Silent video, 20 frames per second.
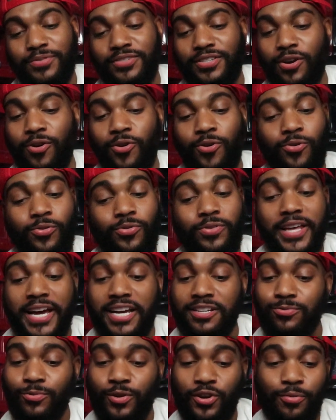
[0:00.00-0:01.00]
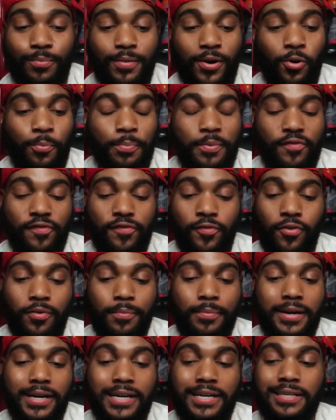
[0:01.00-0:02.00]
So that's what I'm hoping for.
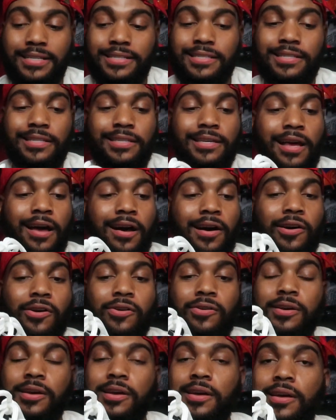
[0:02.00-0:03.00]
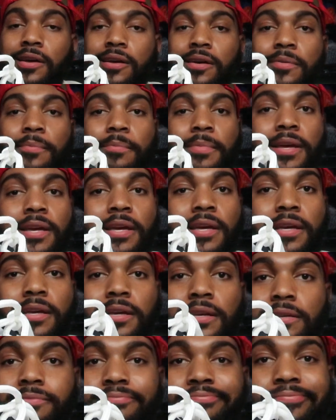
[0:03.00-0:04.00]
But honestly, y'all, I
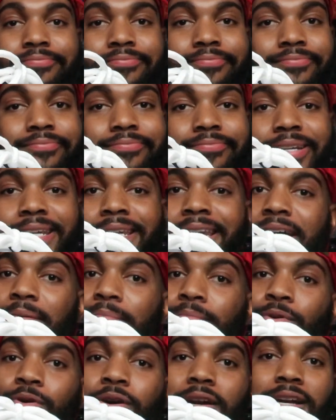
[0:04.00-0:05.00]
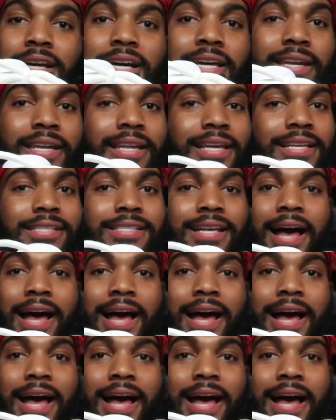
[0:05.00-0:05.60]
mean, nothing more, nothing less.